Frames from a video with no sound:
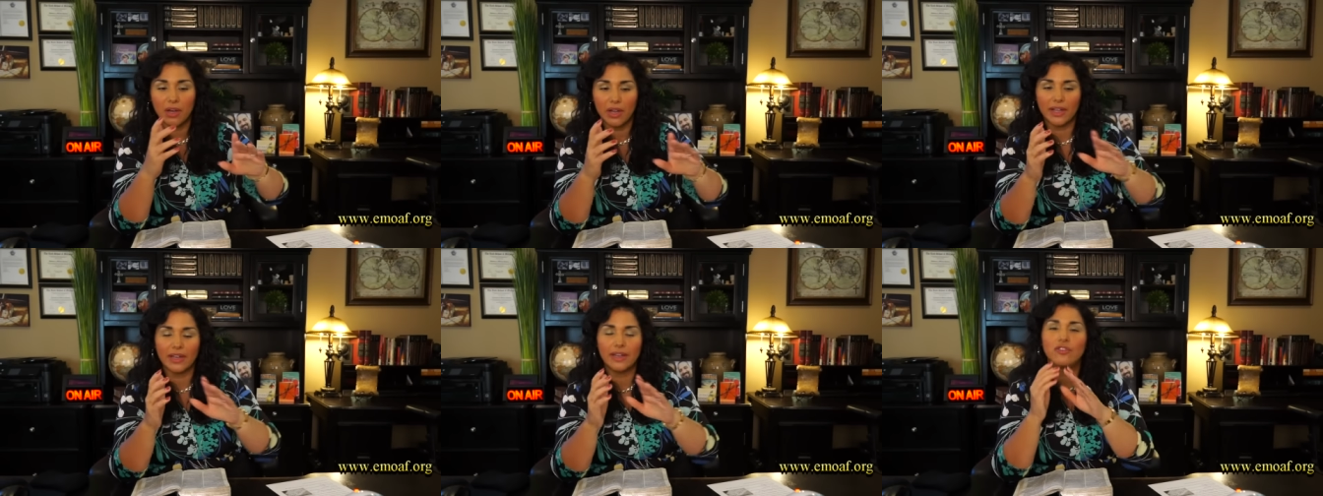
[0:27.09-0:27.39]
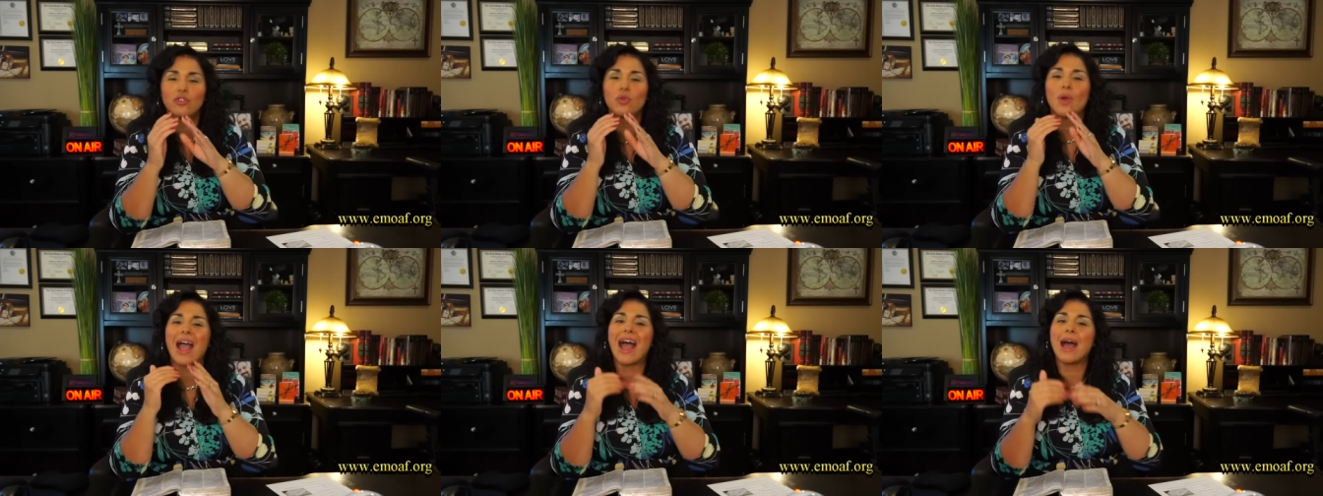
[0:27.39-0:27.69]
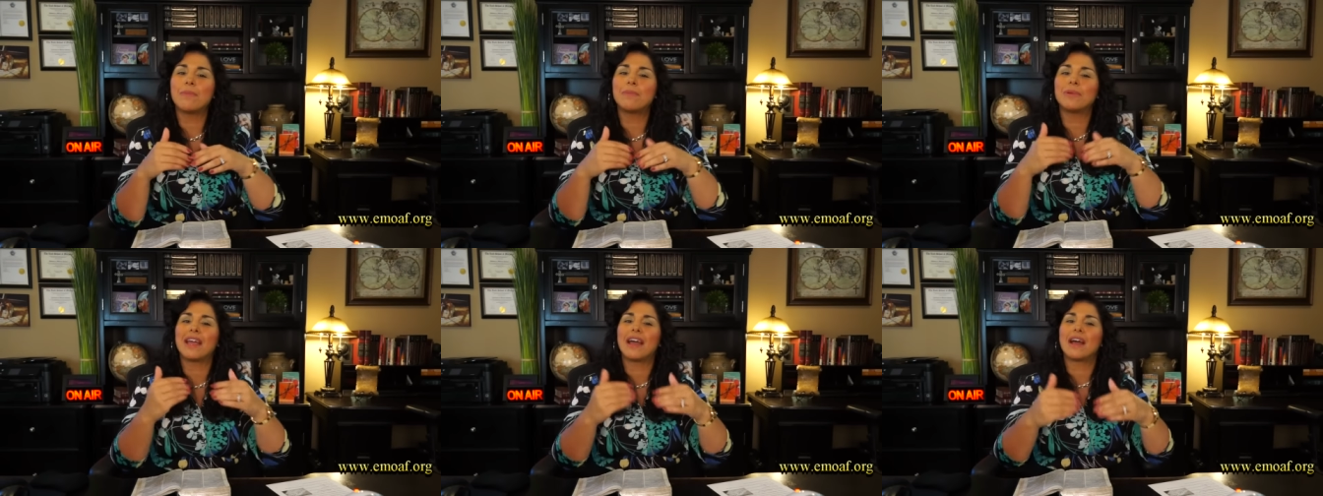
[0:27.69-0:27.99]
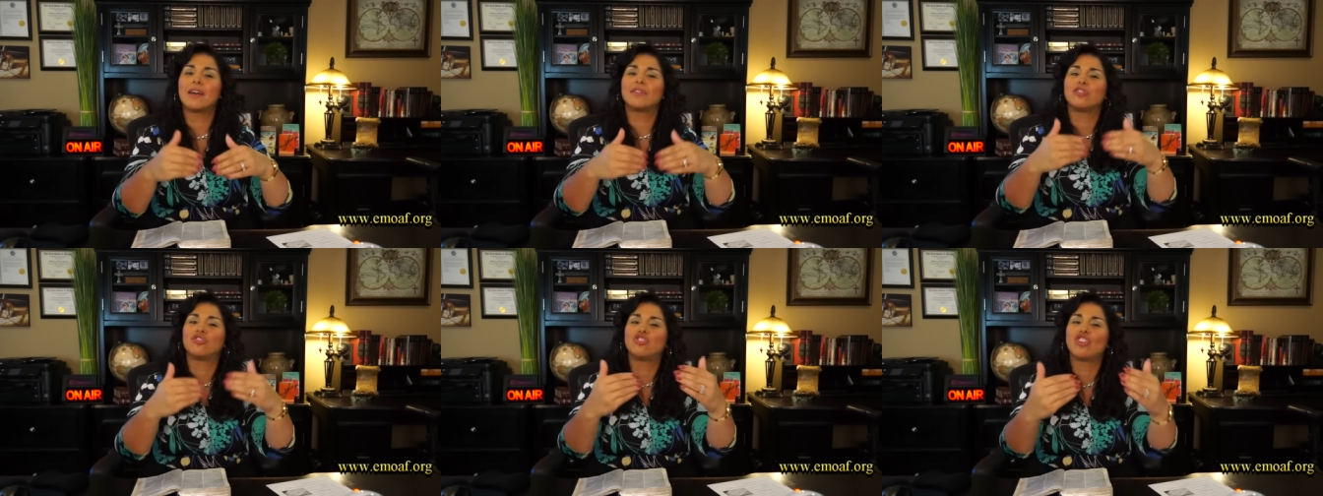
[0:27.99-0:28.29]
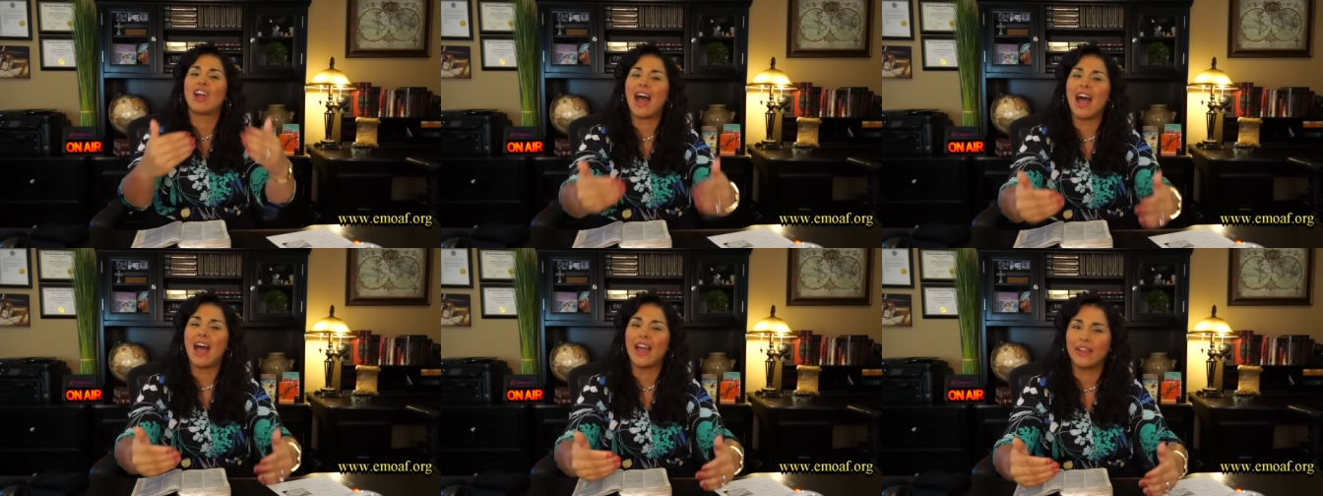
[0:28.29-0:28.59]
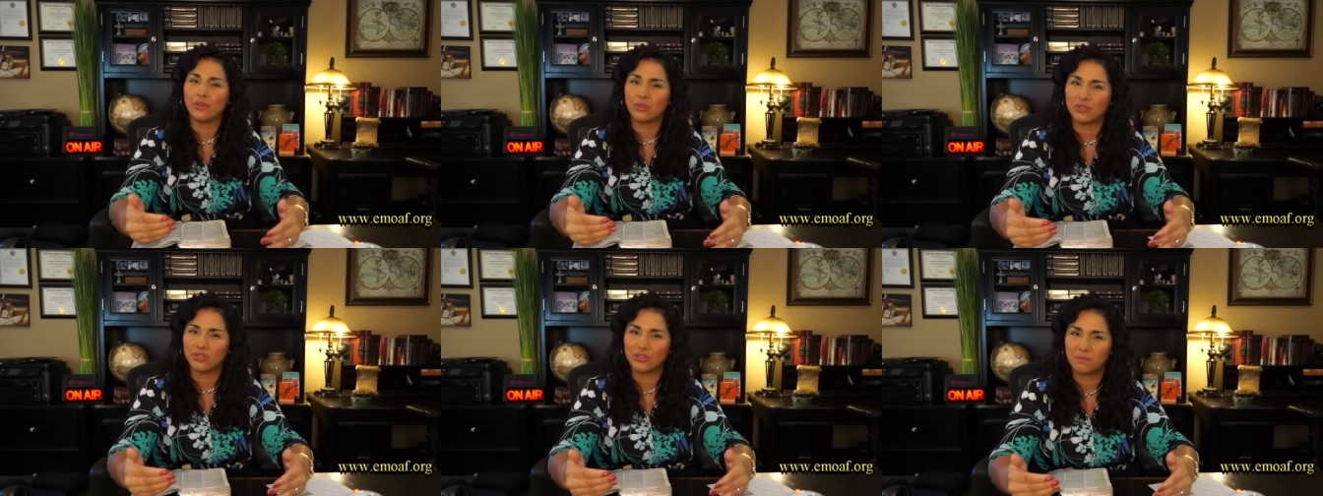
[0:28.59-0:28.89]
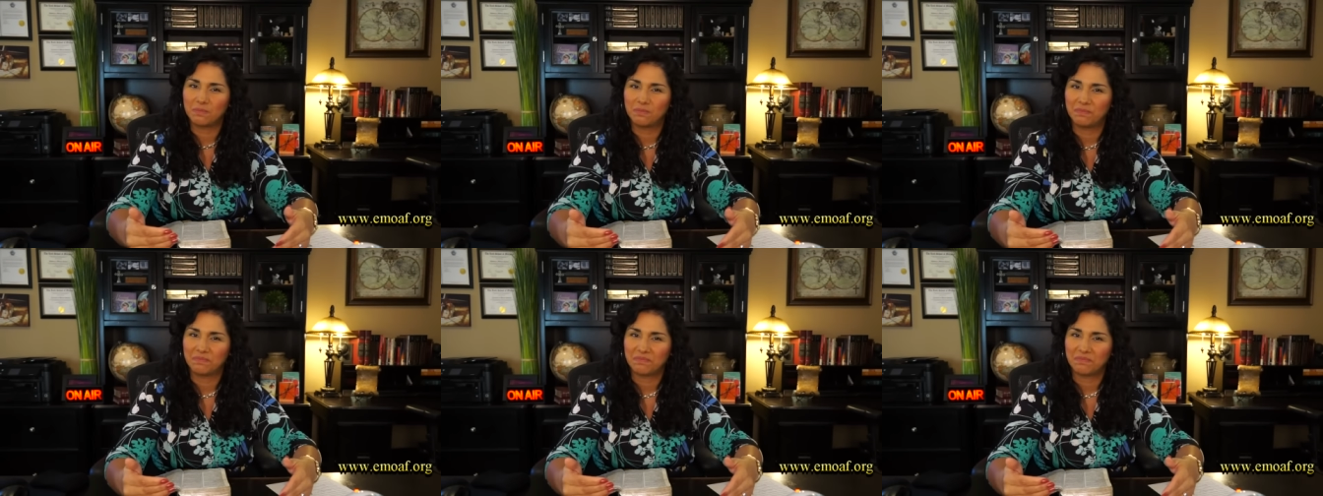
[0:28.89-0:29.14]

But if you happen to have a child,